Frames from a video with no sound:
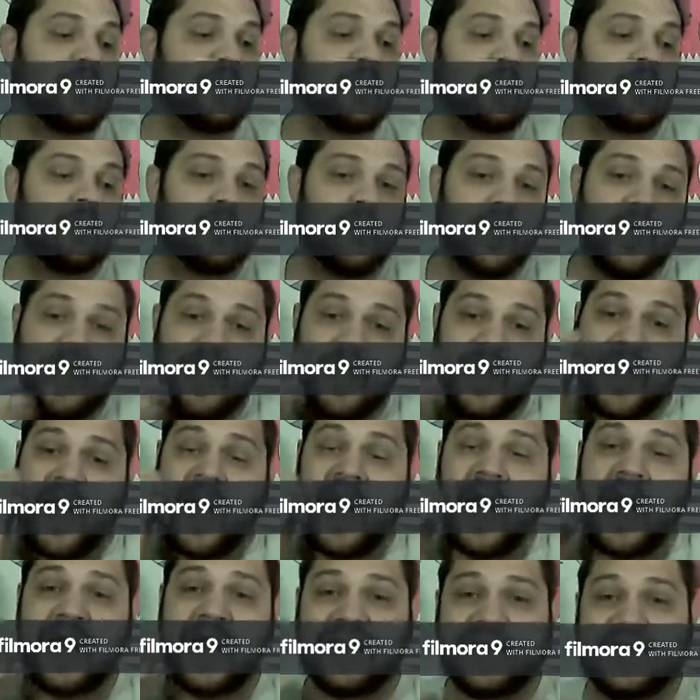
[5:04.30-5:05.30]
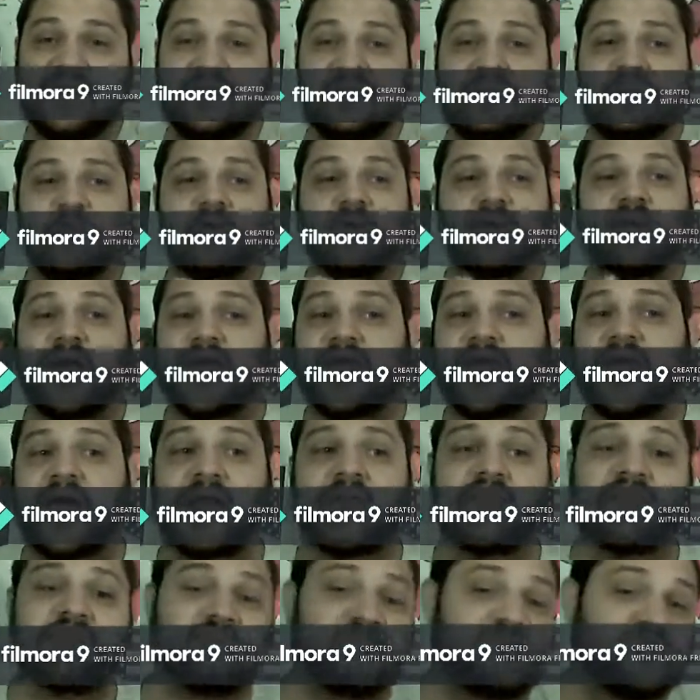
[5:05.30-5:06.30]
help. I didn't do it. I
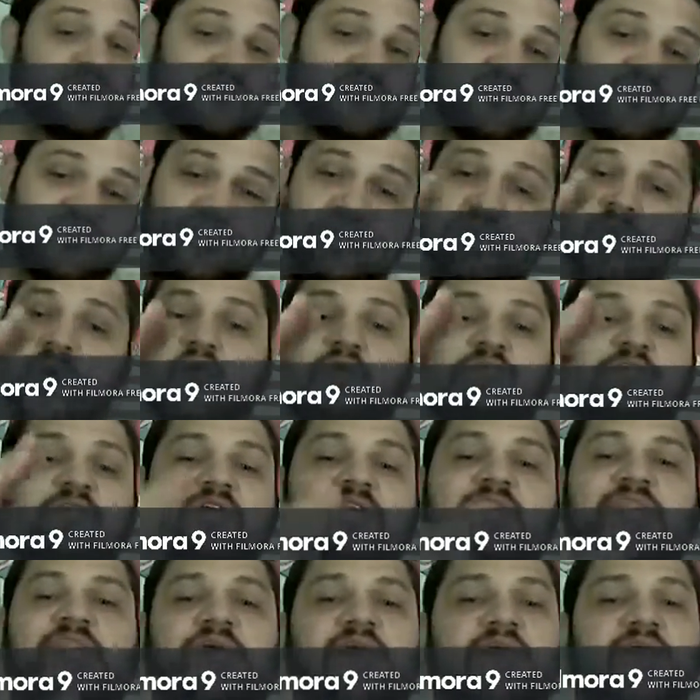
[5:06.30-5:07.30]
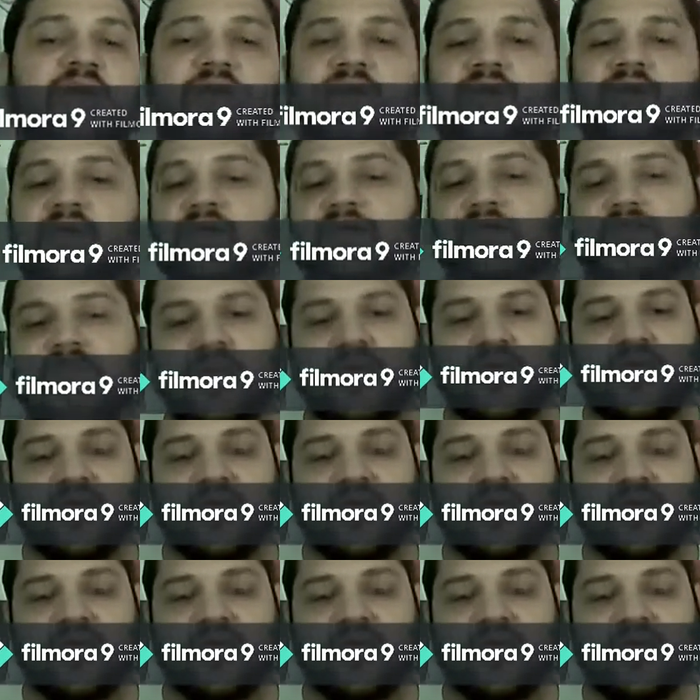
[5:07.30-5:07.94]
kind of just dove in there and